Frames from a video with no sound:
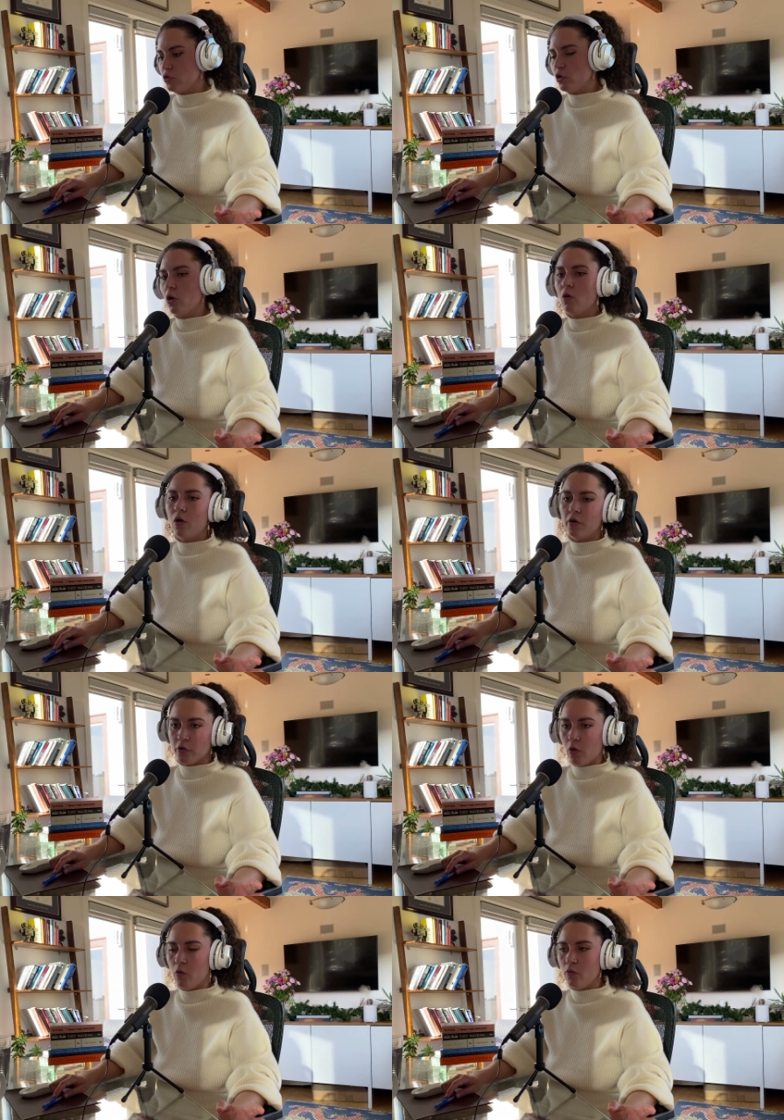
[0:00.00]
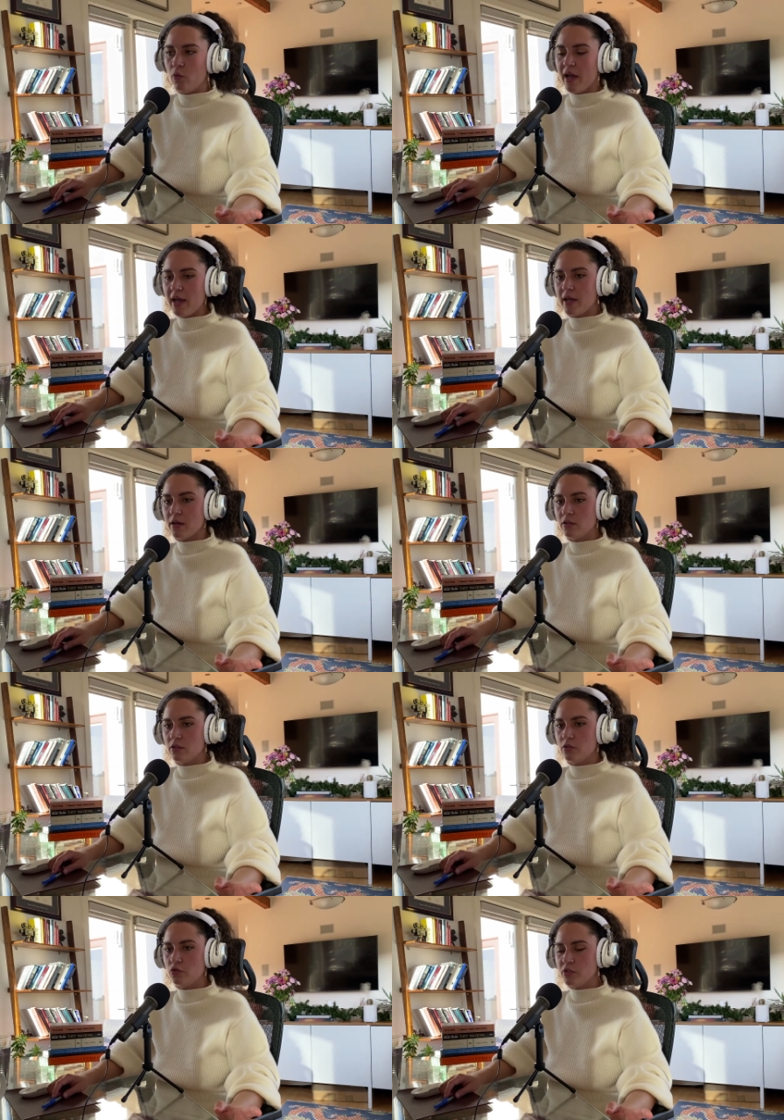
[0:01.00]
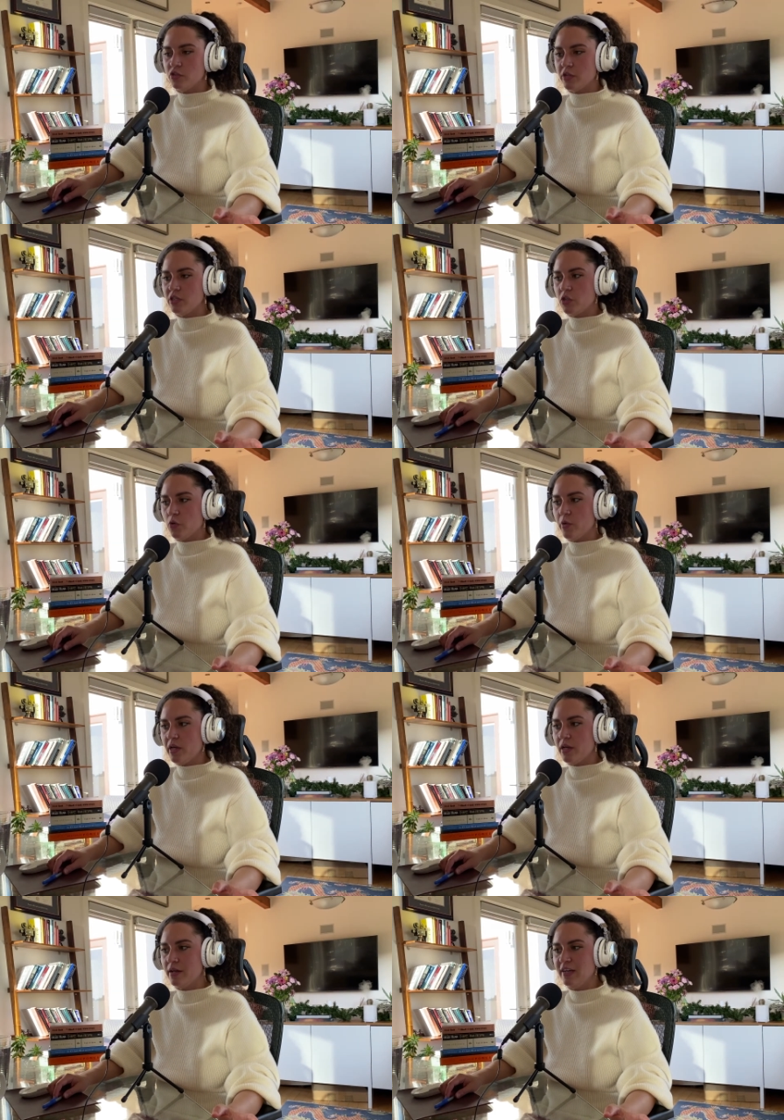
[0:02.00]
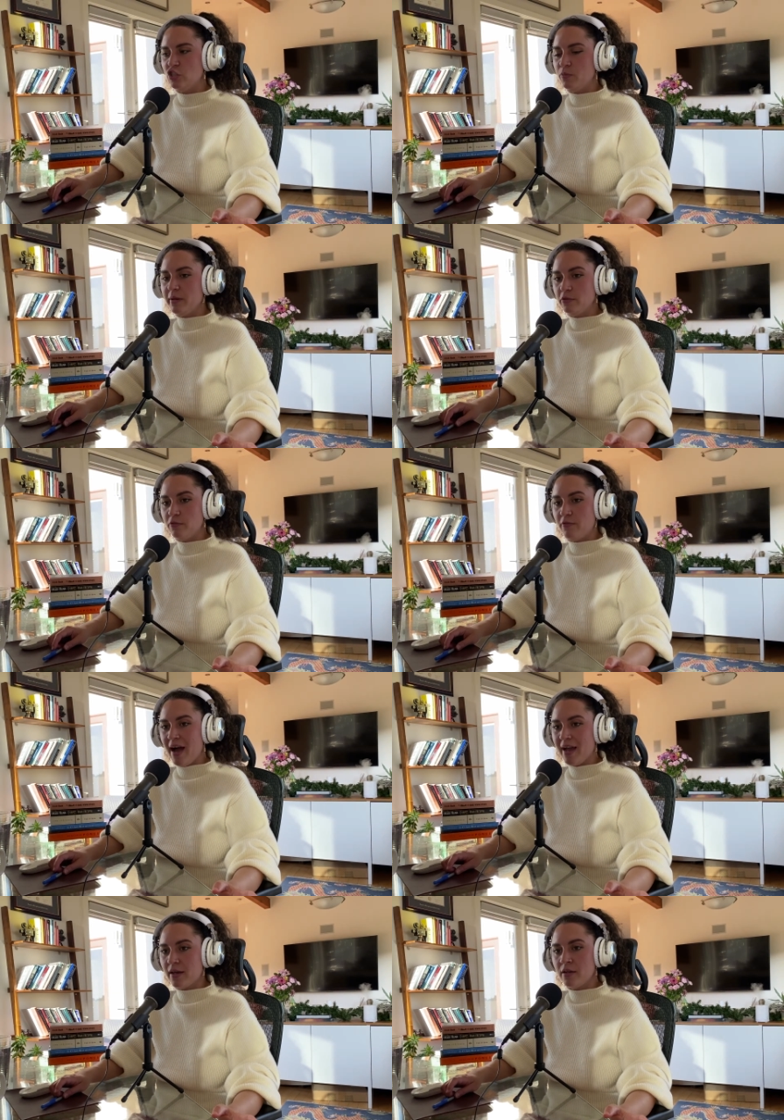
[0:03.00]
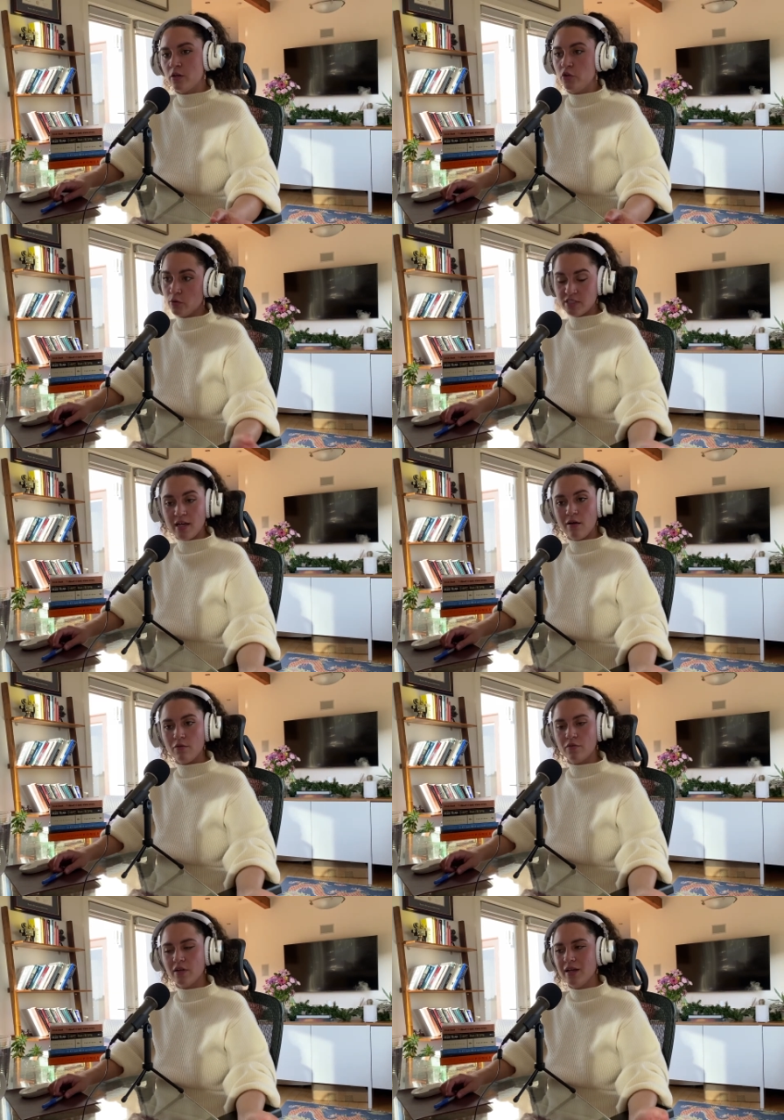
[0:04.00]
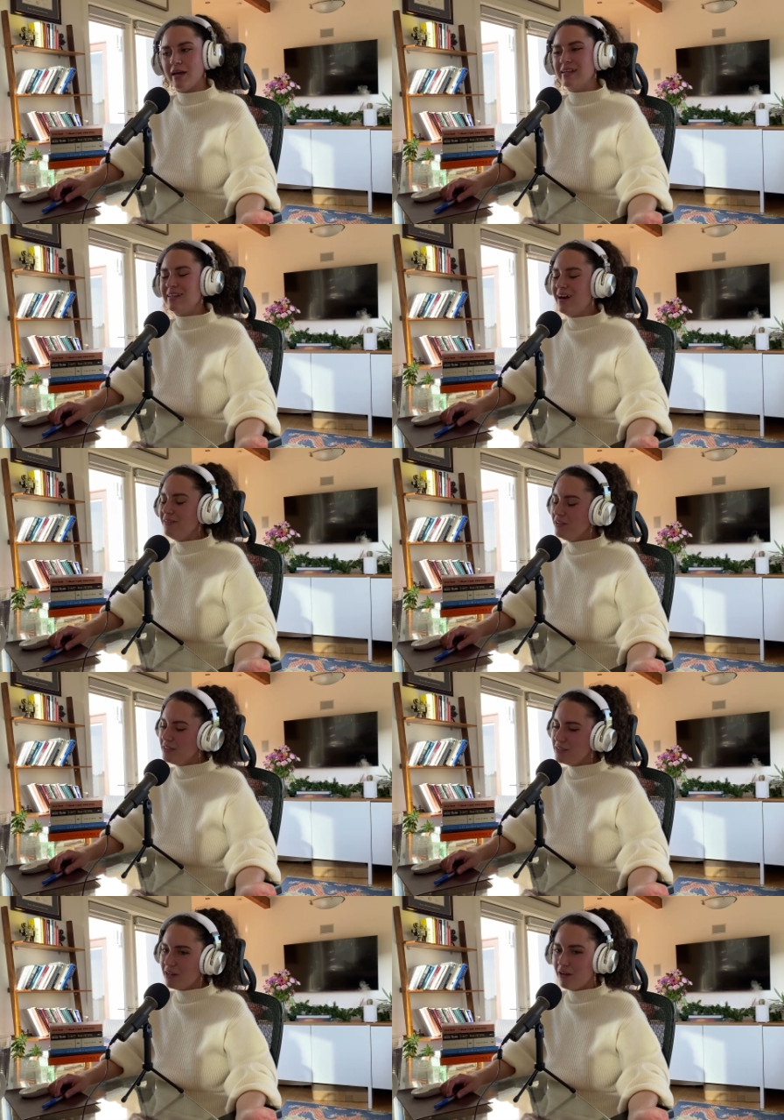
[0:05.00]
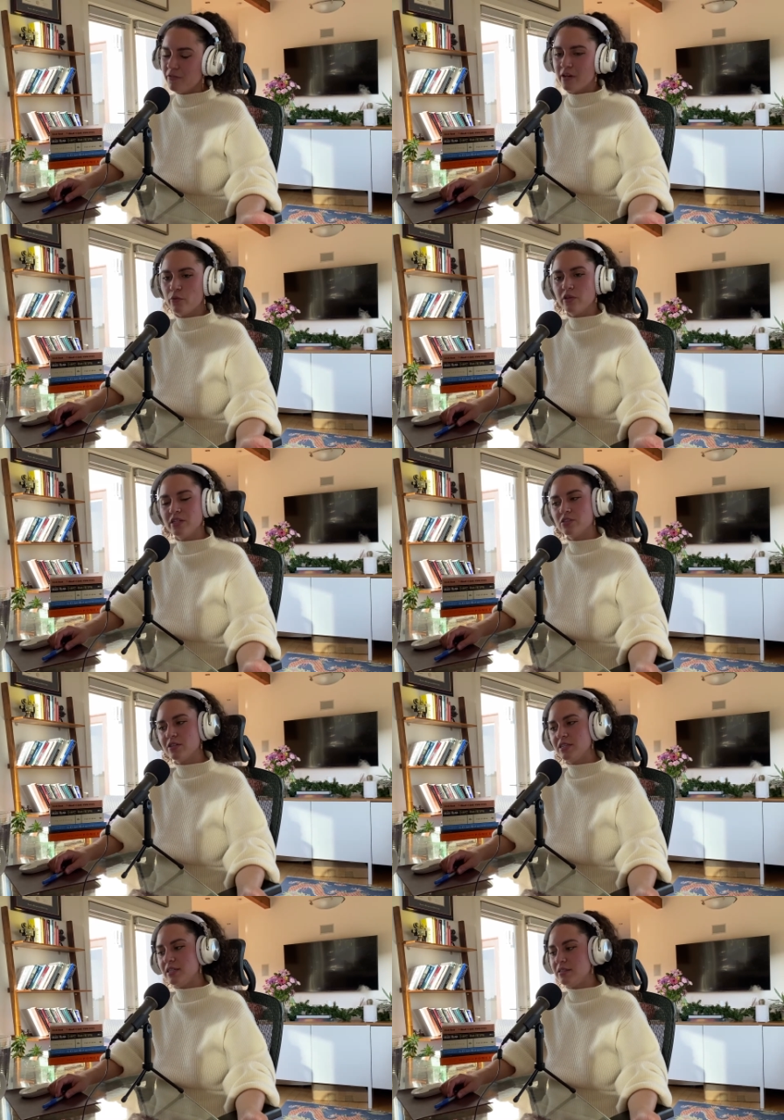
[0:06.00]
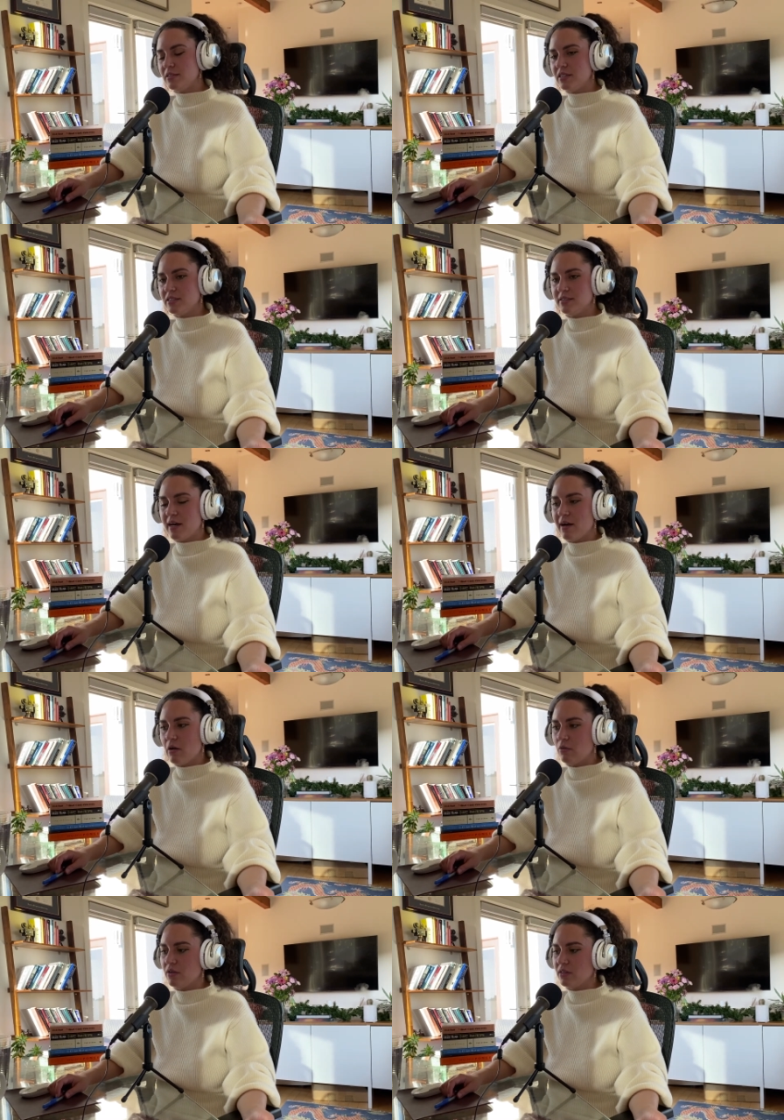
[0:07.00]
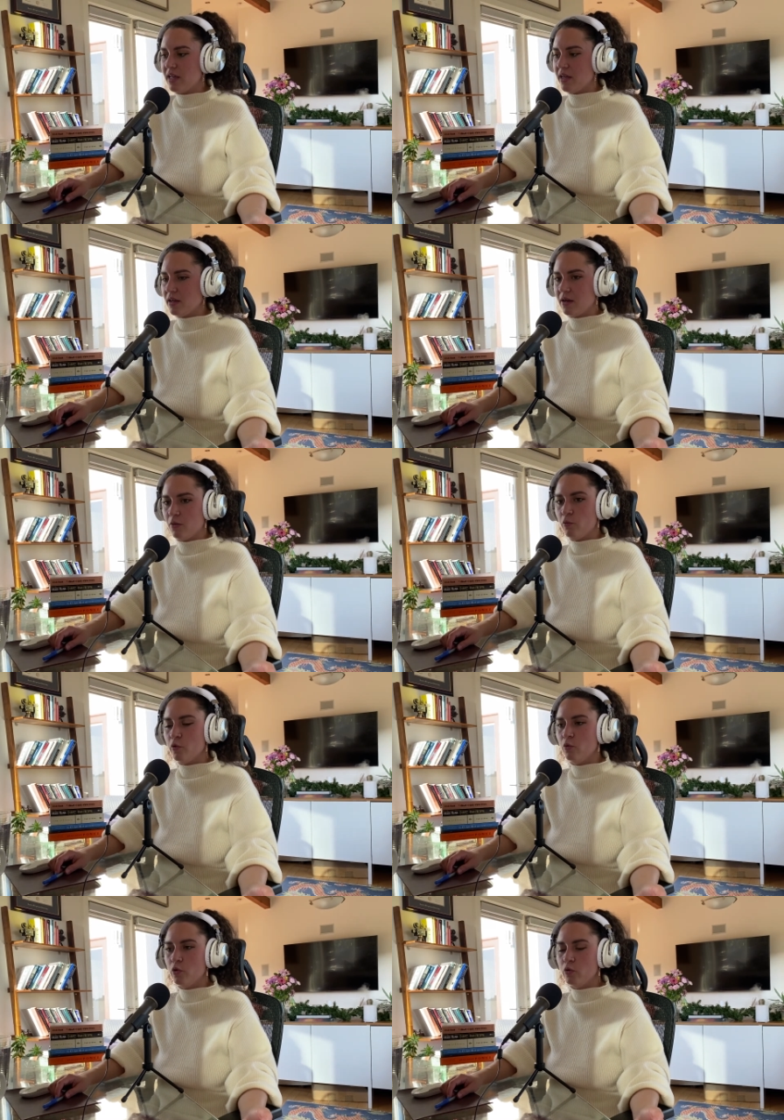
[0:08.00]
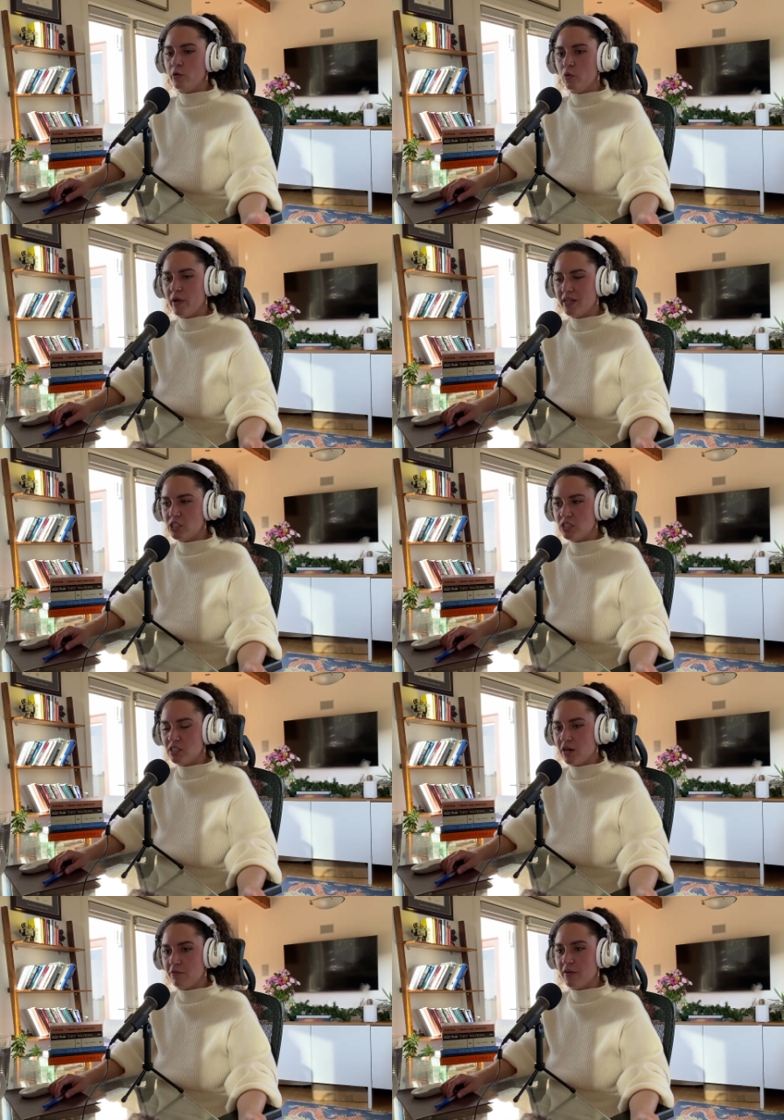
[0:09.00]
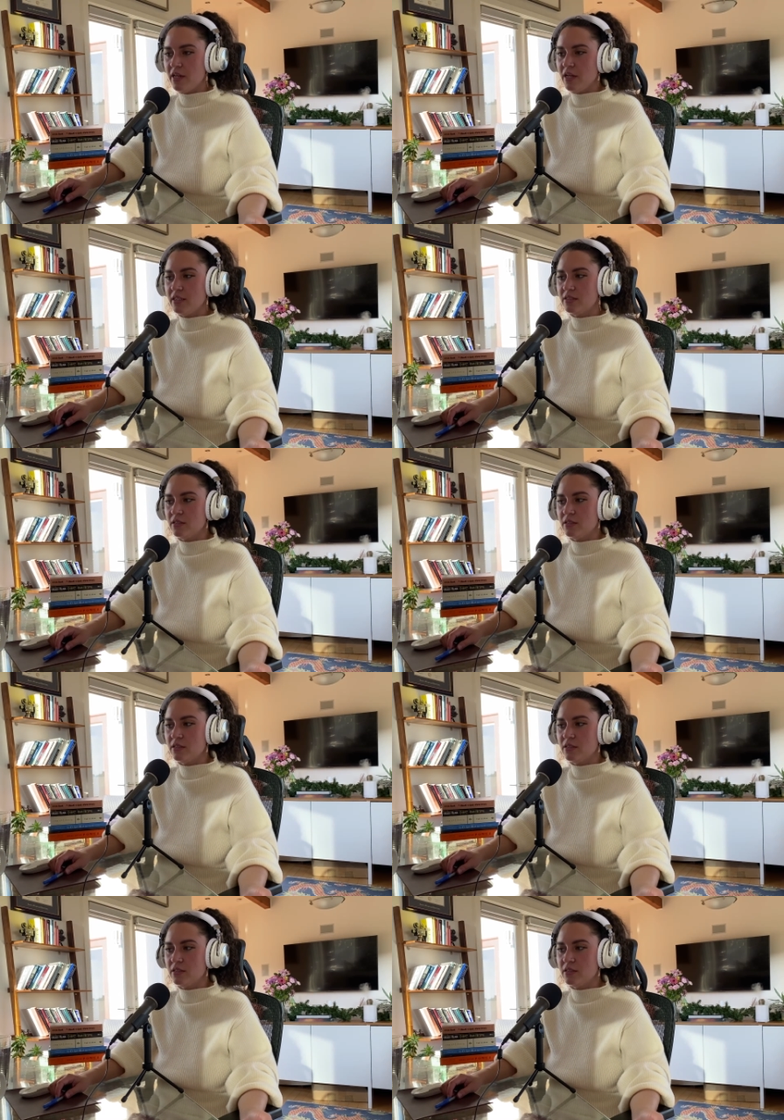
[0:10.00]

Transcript: go your own way to a certain degree to be able to find yourself. And a lot of this stuff can really start to easily sound like woo-woo, new agey stuff. And it is